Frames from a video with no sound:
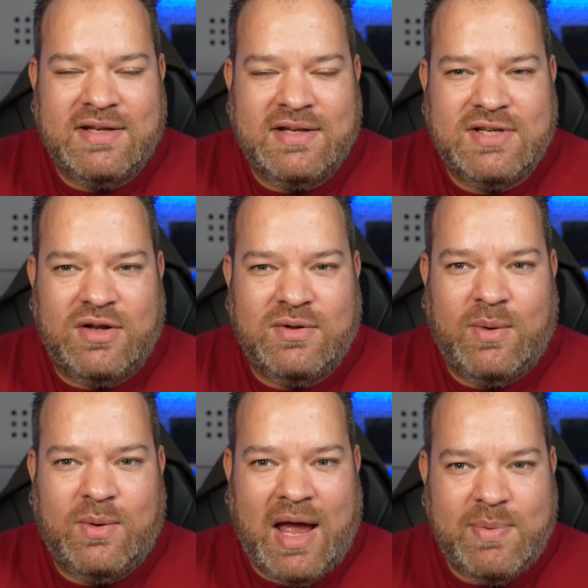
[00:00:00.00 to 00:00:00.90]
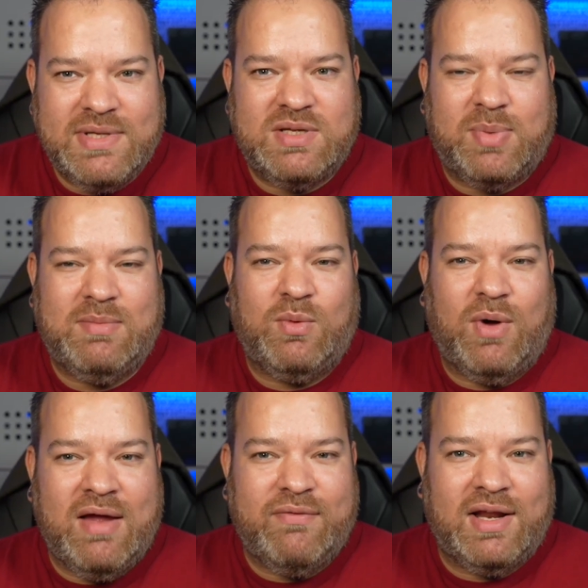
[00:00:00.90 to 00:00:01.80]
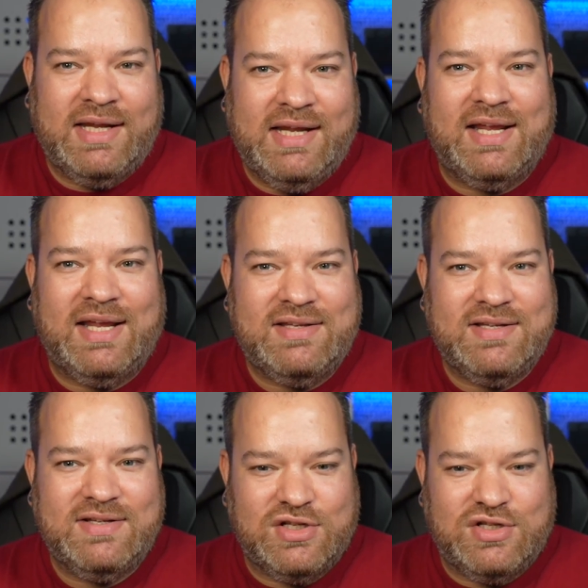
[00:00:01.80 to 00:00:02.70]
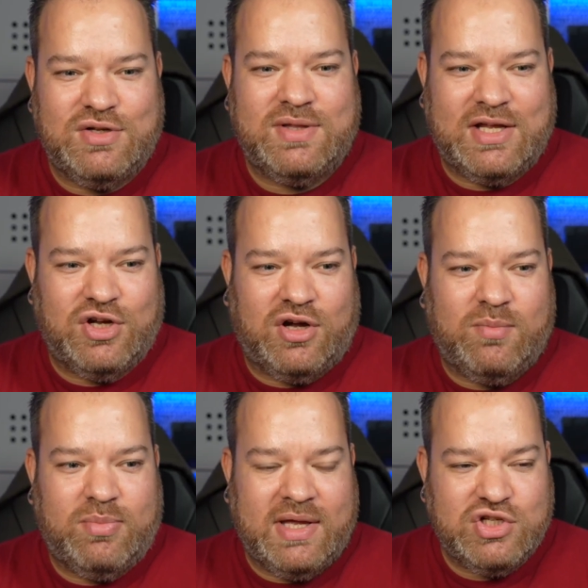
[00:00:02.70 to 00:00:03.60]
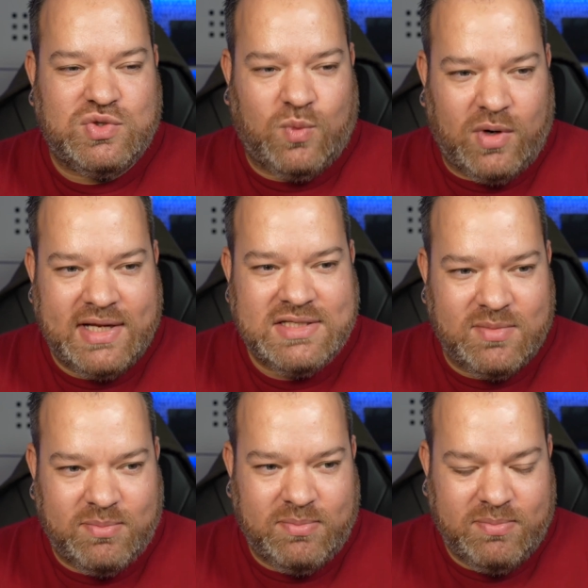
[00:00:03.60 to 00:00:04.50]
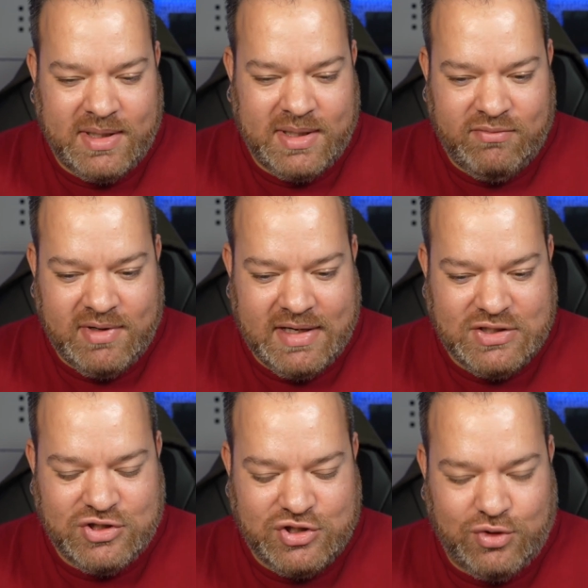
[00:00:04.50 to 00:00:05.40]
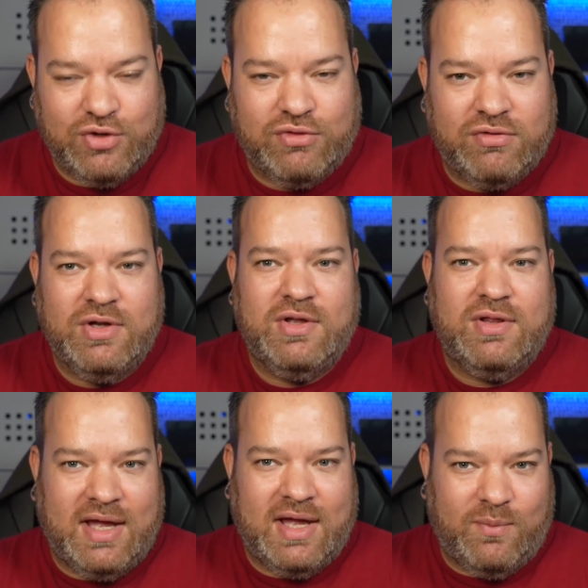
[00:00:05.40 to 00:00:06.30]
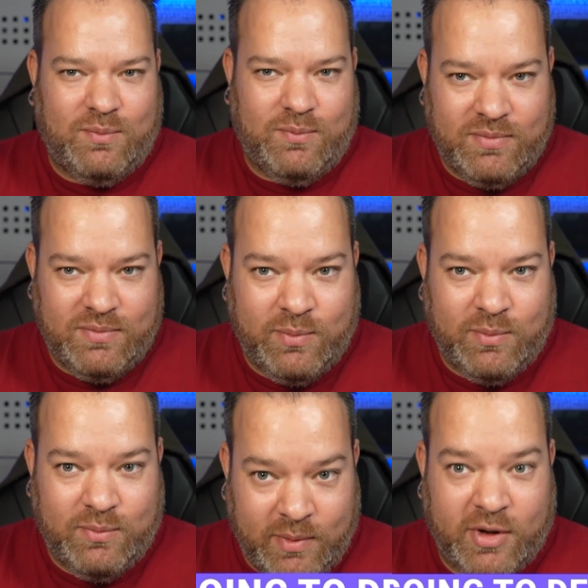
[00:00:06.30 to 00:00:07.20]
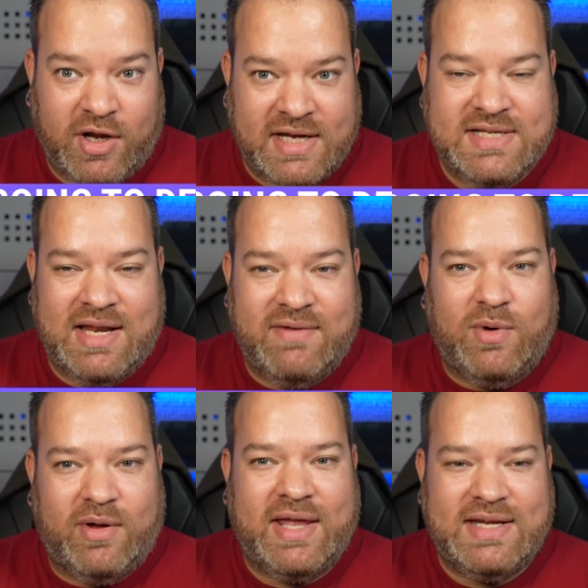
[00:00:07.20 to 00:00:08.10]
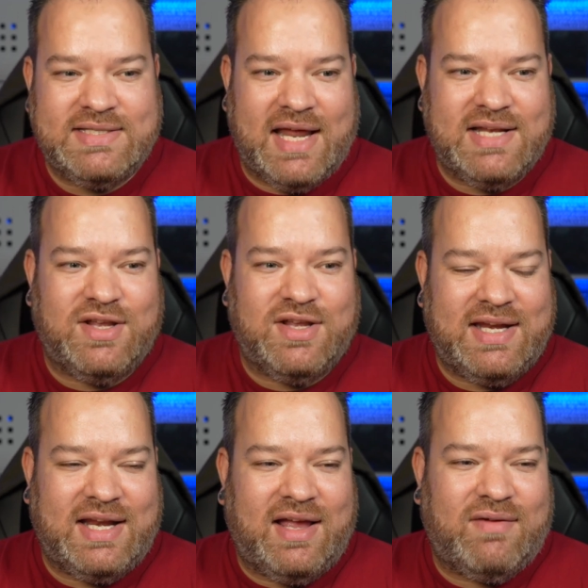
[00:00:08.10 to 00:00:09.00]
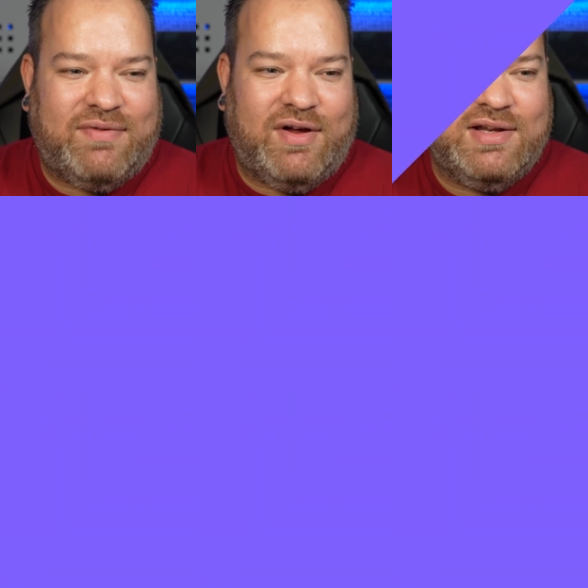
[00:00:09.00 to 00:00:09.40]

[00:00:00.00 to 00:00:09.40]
And so they were happy to pay me whatever I needed to do that job. They just wanted to be really sure that we were going to deliver what they said so they didn't get fired.